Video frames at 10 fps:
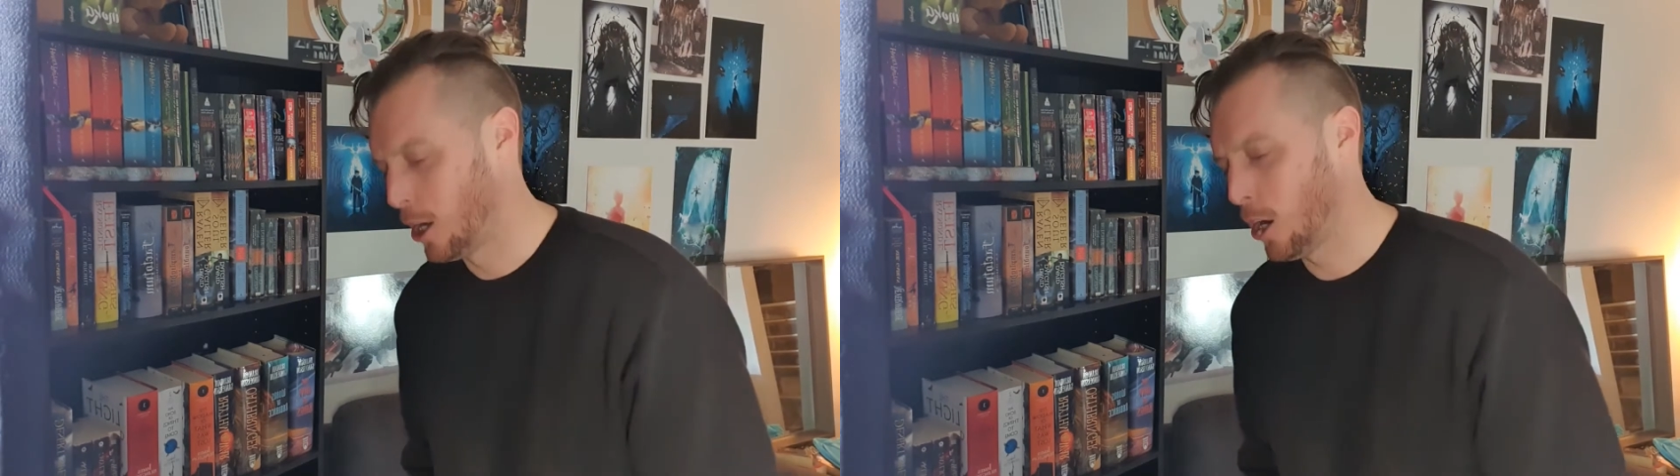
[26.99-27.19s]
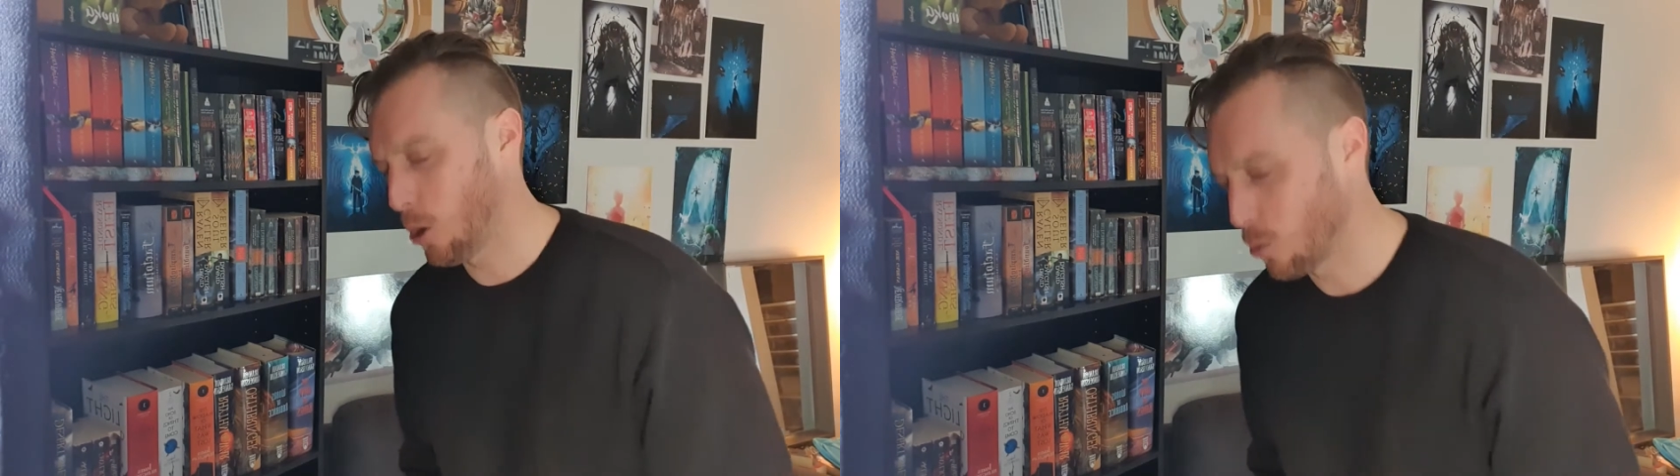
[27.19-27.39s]

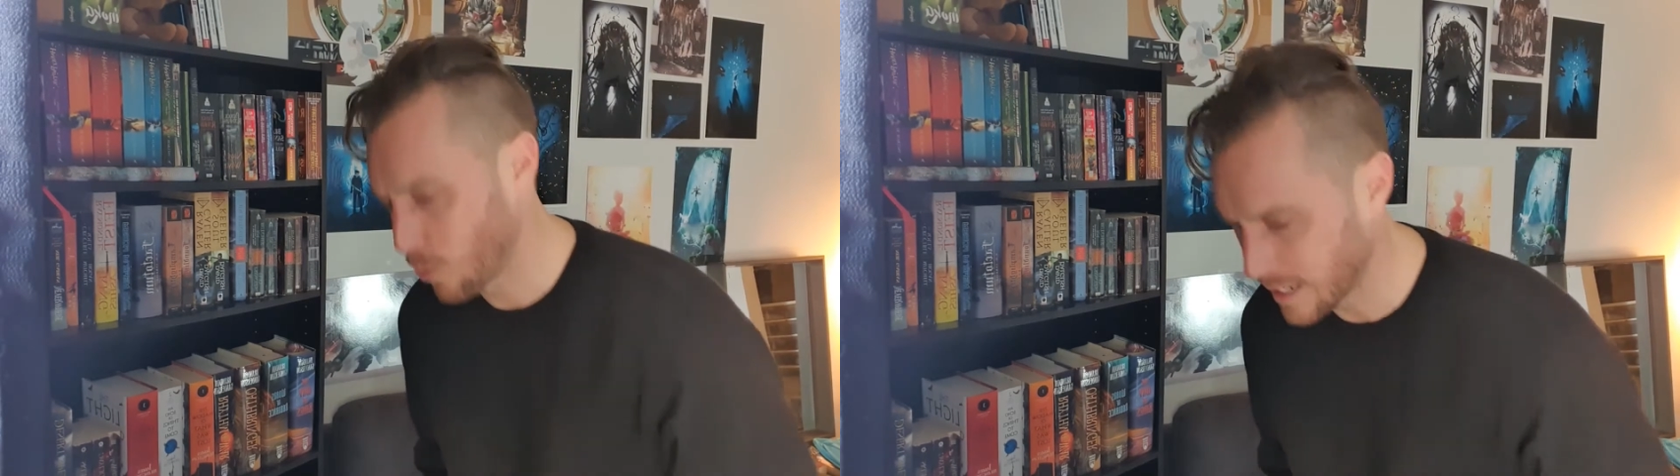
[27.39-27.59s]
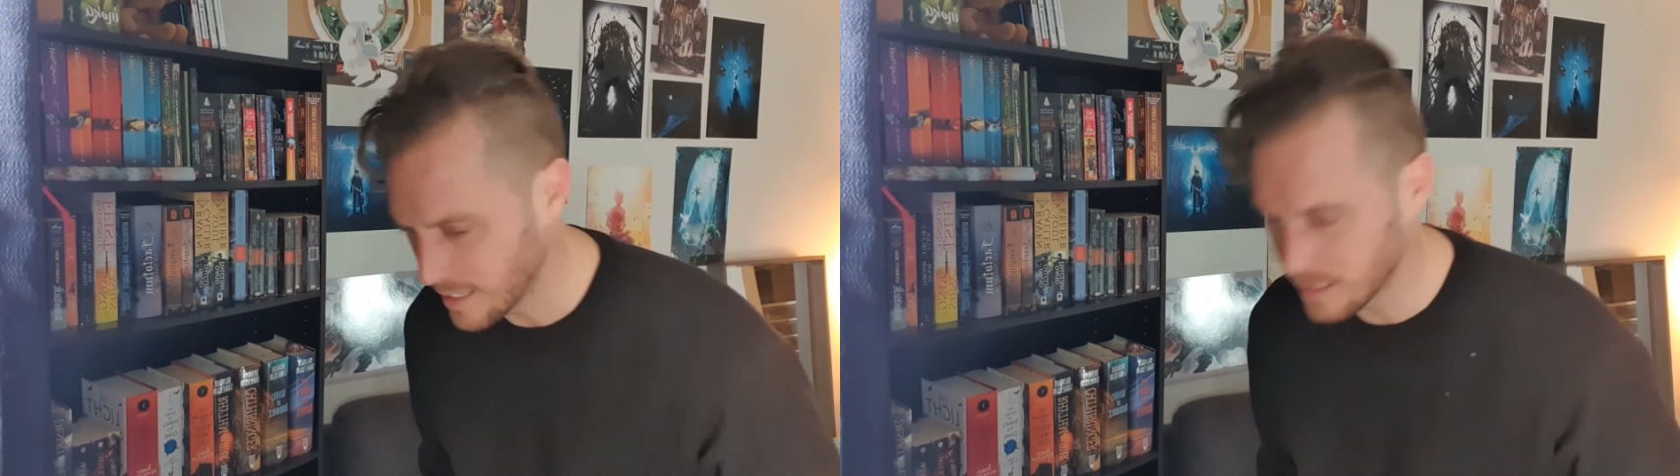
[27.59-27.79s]

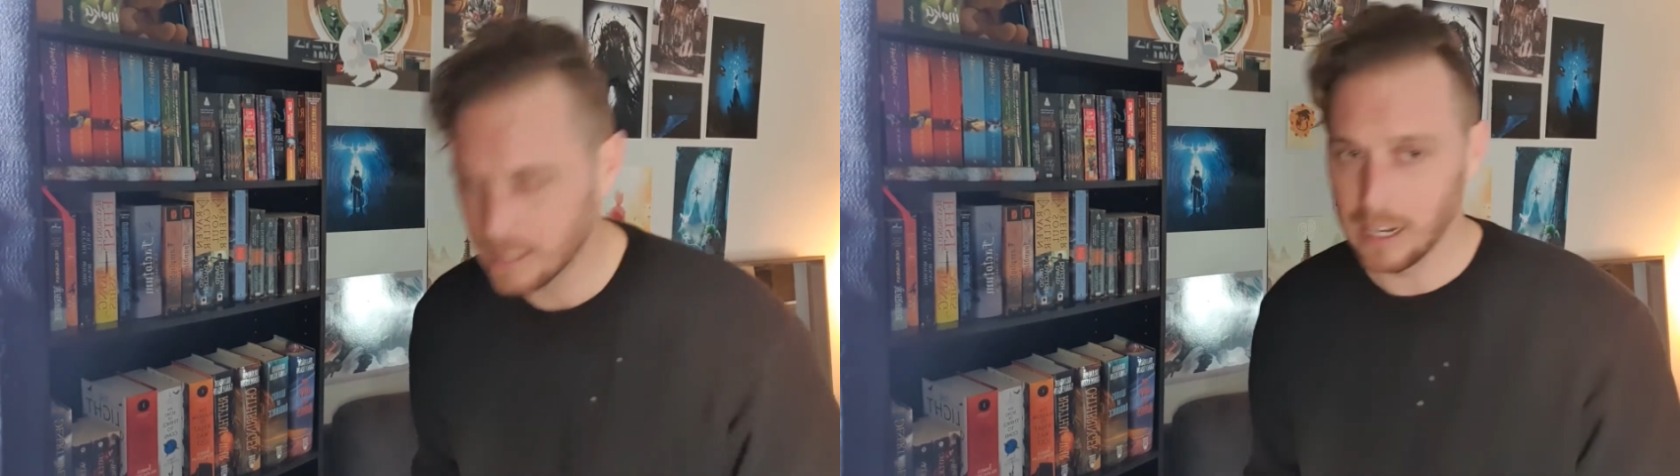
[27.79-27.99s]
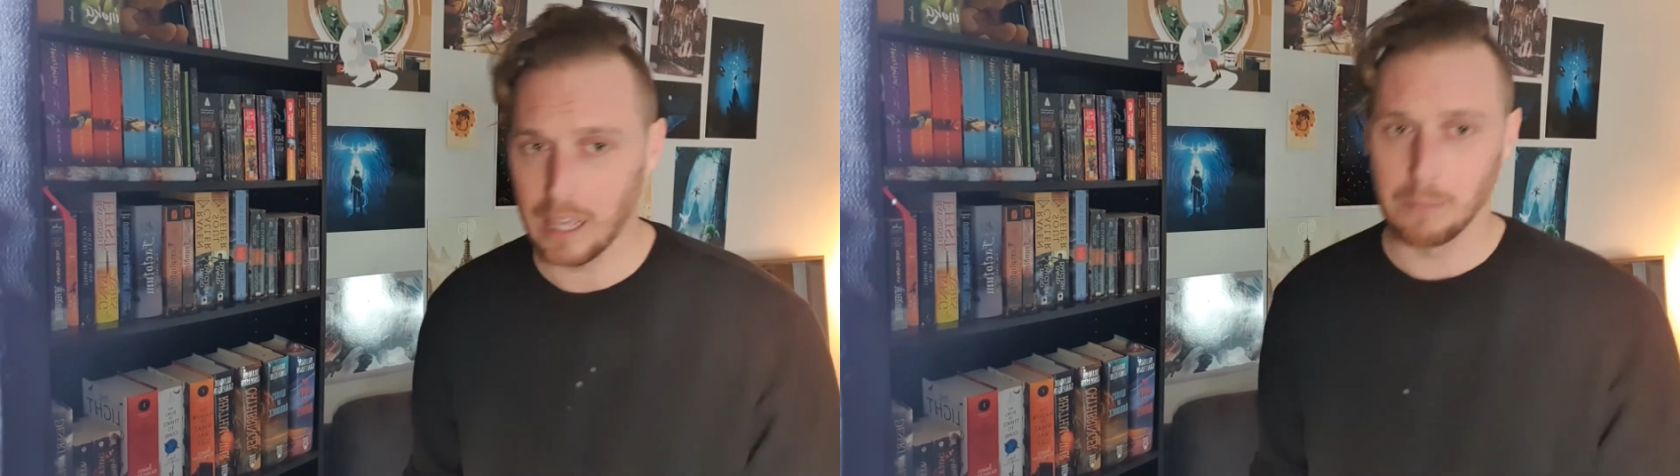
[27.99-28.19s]
horrendous
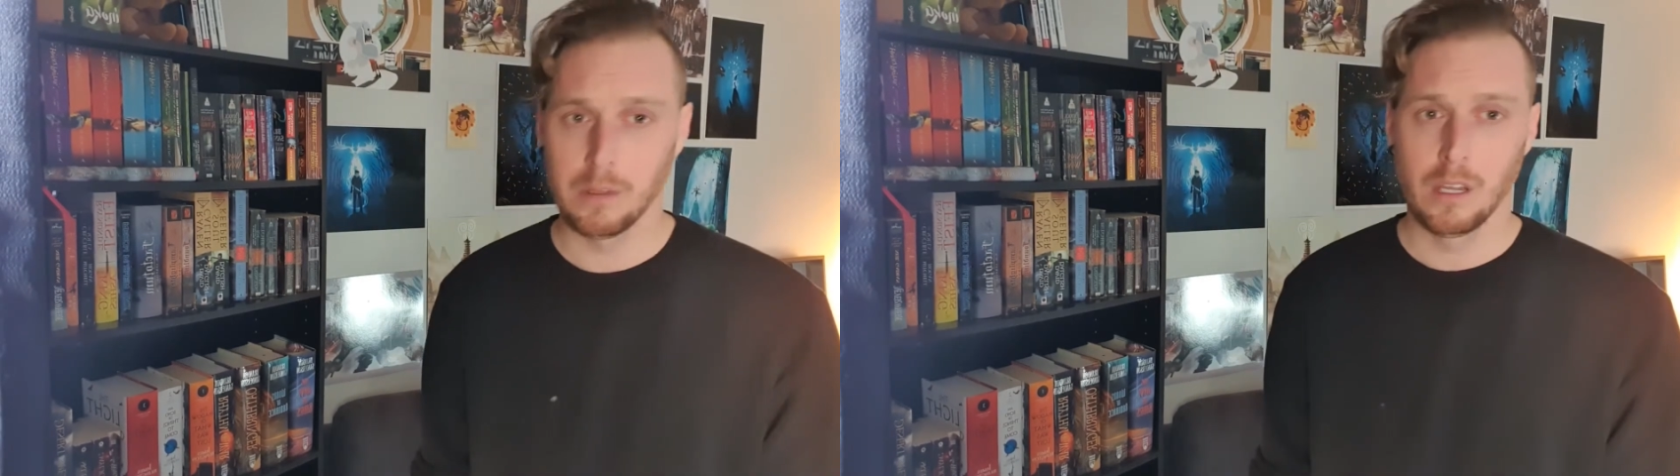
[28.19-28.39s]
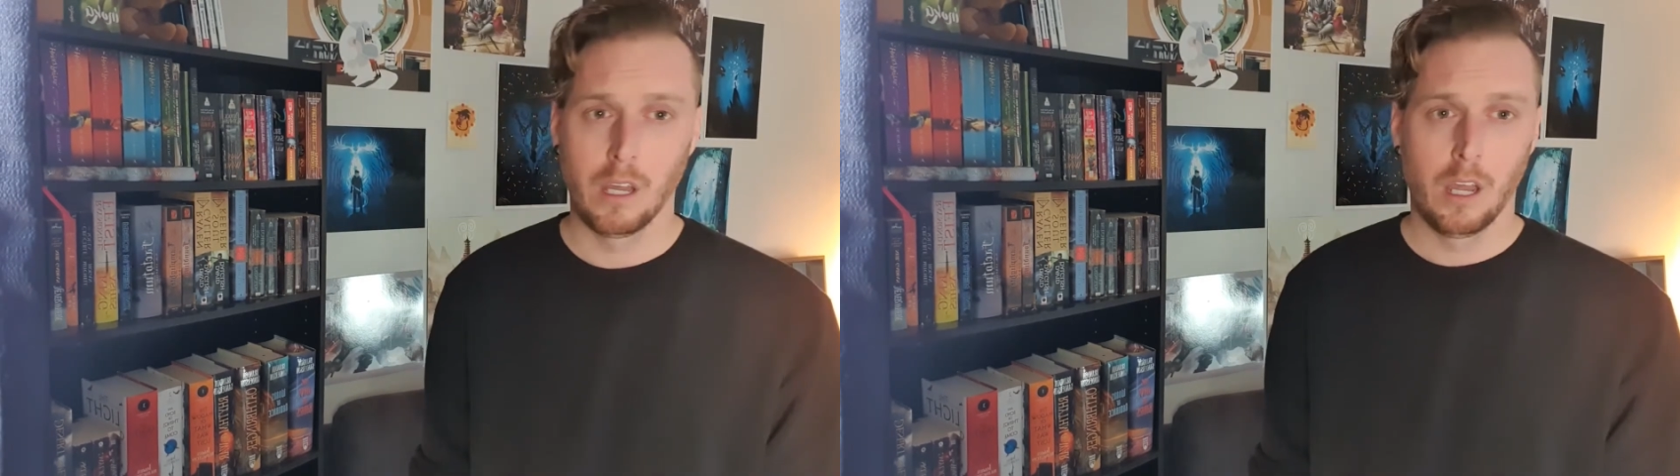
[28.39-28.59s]
name
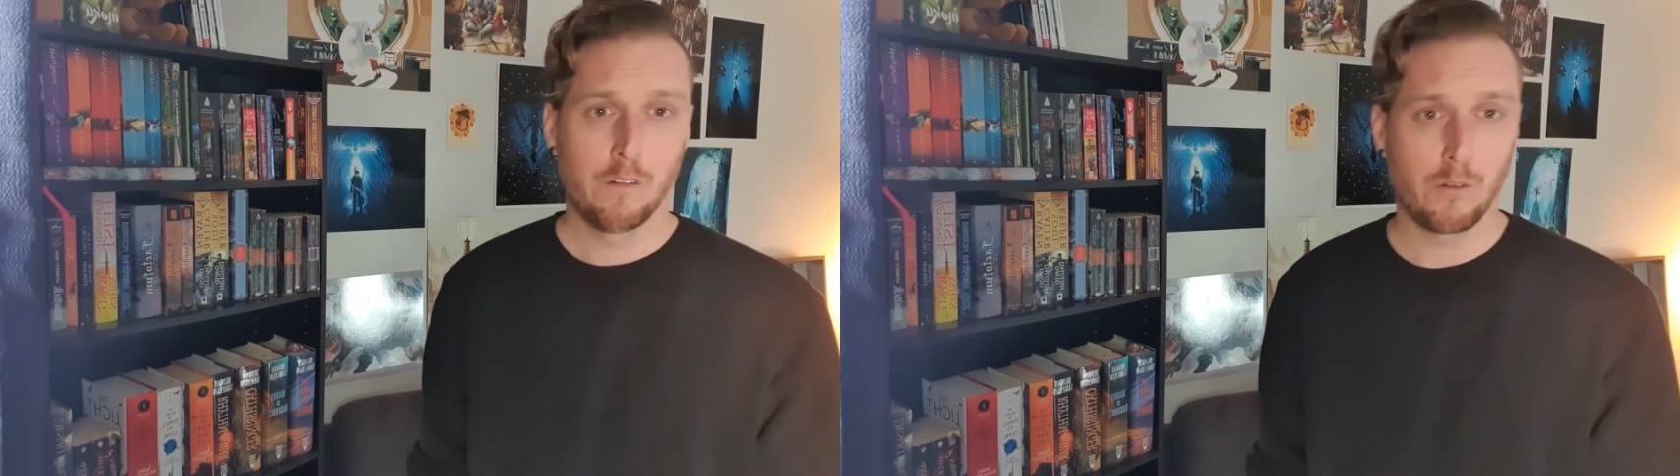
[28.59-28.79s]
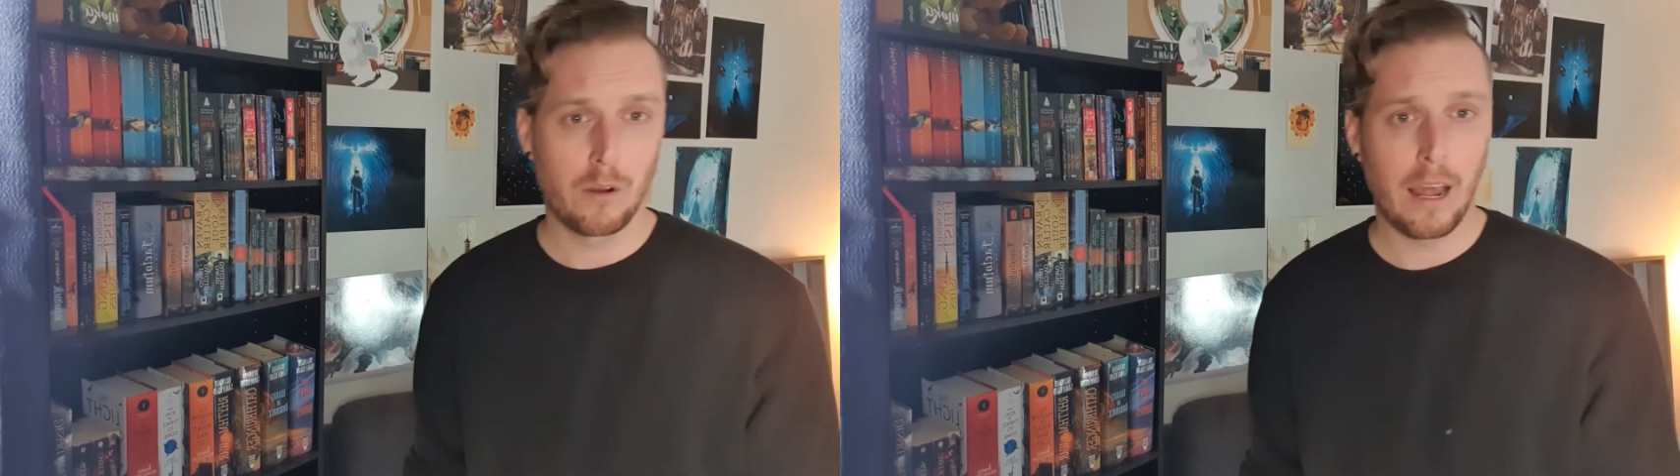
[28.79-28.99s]

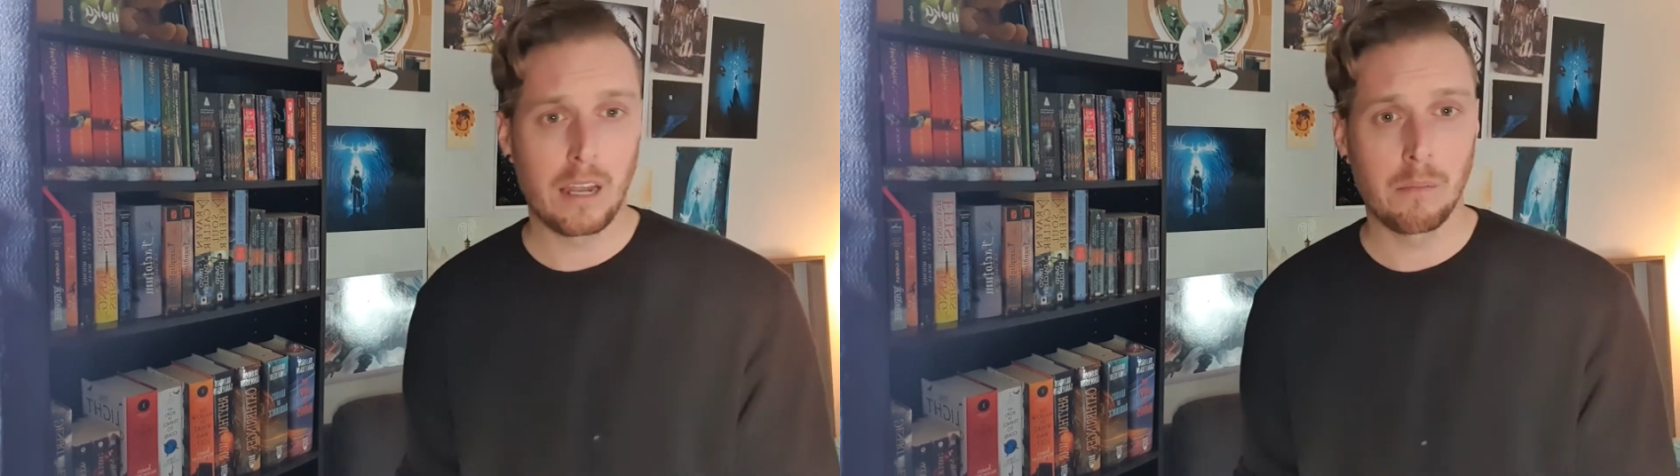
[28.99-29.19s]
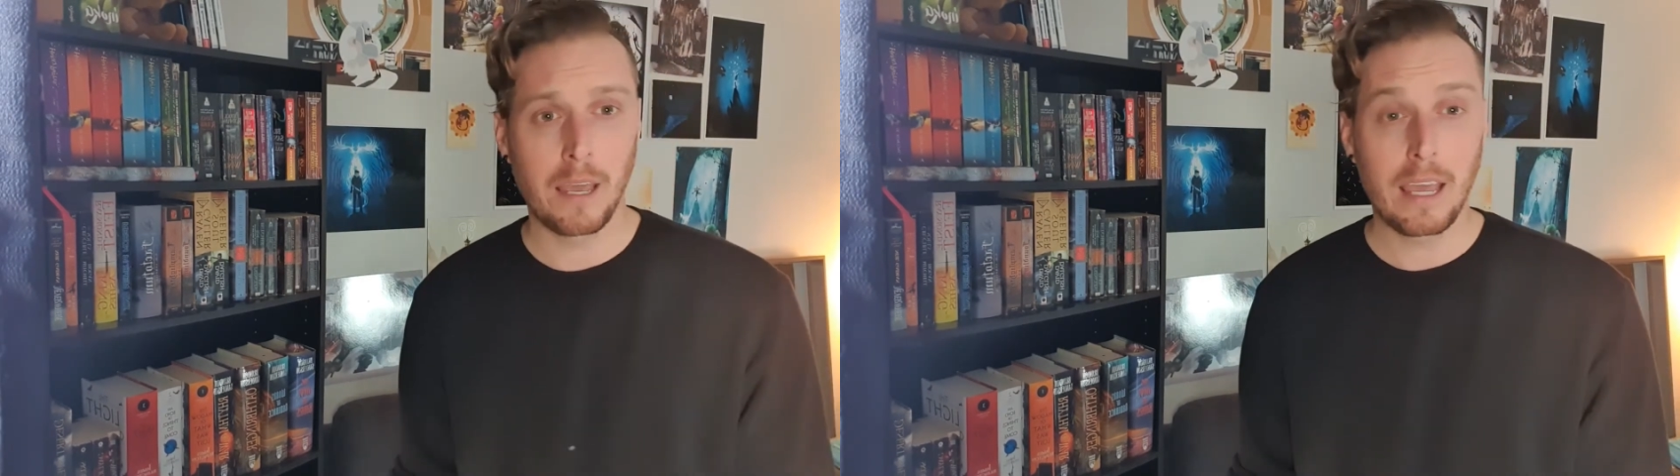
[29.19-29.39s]
for an
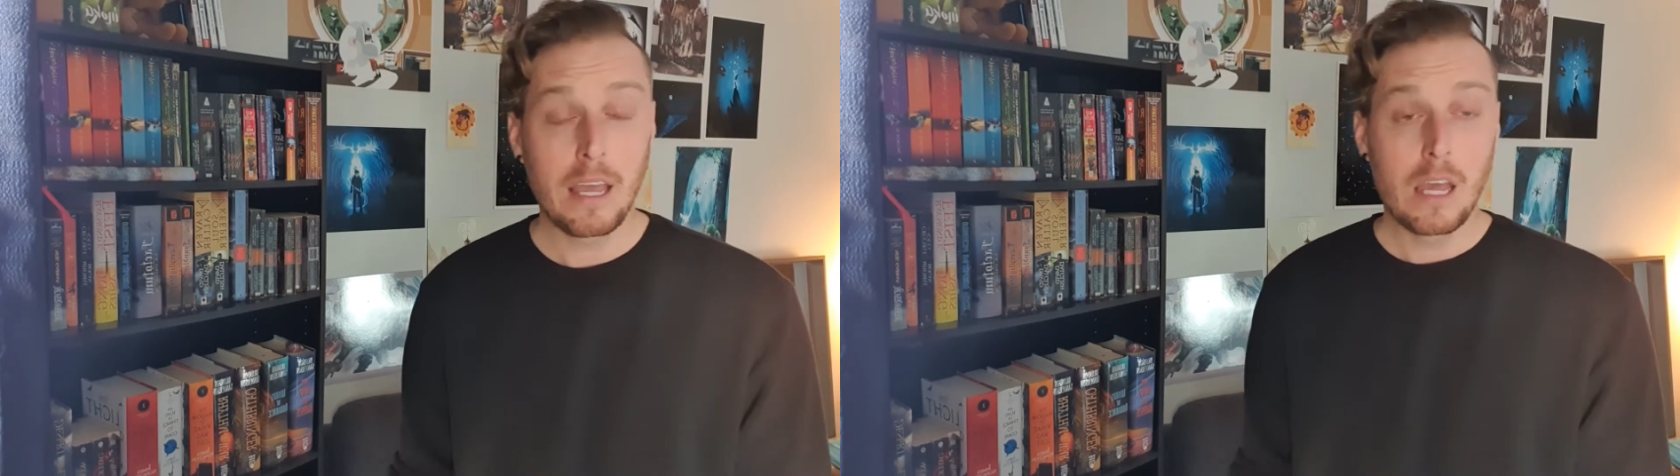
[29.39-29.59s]
anime.